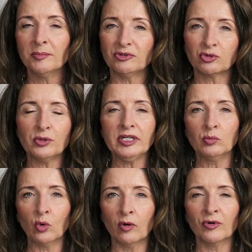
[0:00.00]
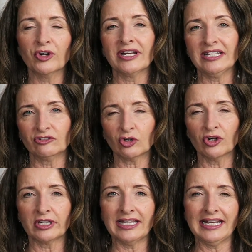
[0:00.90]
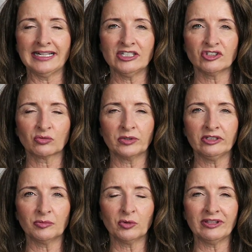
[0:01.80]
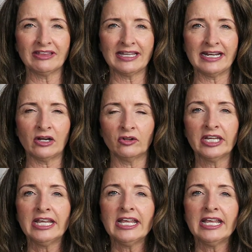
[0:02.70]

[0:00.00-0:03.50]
between Walmart and Target, and I just wanted to point that out.